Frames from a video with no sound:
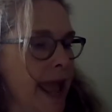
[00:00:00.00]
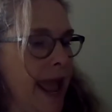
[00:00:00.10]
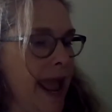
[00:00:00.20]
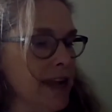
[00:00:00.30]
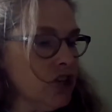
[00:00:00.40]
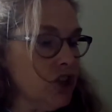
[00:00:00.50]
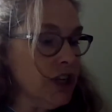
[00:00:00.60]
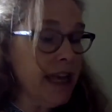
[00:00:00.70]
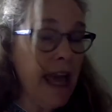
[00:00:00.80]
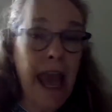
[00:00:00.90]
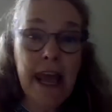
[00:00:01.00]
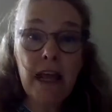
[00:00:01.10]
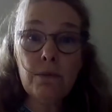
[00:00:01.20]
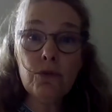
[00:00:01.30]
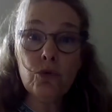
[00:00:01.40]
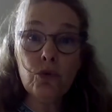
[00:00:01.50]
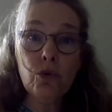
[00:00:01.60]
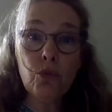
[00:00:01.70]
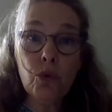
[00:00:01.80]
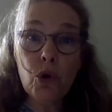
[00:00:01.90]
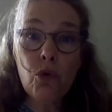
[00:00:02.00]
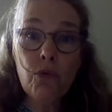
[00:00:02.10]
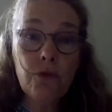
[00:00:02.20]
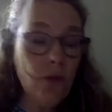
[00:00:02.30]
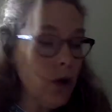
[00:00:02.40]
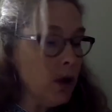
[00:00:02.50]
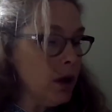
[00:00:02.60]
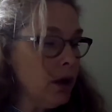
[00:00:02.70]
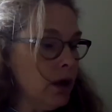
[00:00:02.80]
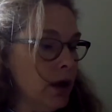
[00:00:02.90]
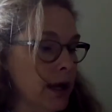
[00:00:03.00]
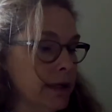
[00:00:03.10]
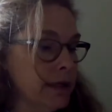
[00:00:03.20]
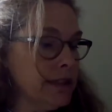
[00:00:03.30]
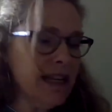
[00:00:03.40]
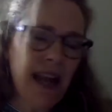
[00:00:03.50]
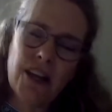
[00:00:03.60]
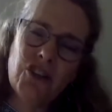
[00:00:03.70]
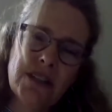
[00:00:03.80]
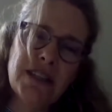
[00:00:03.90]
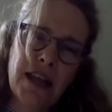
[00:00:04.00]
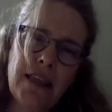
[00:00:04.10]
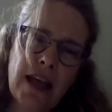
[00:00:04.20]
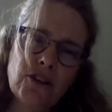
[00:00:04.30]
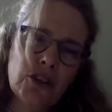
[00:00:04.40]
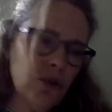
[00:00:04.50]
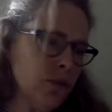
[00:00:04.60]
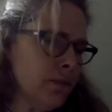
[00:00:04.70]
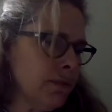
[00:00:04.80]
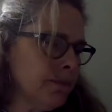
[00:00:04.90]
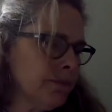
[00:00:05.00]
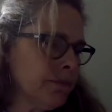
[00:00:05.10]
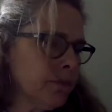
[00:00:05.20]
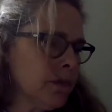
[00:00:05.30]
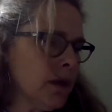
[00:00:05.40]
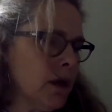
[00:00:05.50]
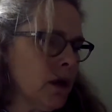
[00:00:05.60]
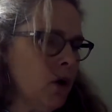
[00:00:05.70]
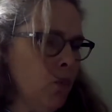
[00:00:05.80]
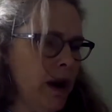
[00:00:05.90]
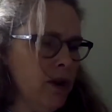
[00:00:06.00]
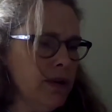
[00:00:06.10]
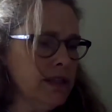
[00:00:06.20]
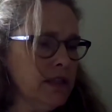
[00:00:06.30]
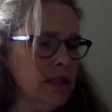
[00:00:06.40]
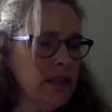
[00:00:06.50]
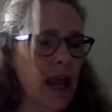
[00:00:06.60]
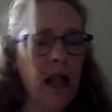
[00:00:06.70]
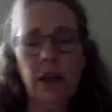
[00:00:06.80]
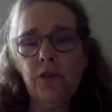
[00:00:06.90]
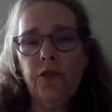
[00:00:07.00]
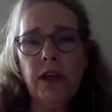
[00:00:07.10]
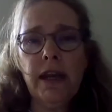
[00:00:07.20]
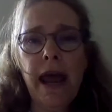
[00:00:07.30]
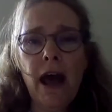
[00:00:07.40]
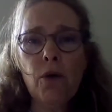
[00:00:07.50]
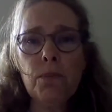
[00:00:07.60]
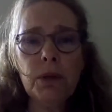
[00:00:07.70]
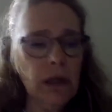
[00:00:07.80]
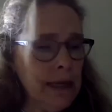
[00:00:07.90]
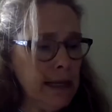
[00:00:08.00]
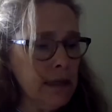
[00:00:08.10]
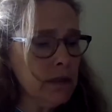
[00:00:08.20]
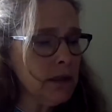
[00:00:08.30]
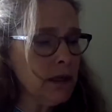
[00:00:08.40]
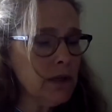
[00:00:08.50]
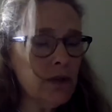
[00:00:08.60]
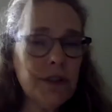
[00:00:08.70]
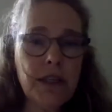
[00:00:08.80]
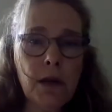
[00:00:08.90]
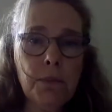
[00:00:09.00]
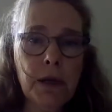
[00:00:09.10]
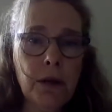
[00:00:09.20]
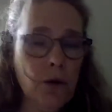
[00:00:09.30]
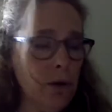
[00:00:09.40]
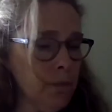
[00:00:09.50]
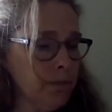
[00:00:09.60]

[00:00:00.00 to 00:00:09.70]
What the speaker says: "And she came through the roof? Didn't I just say that too?" "Where is this elephant now, please?" said Peter.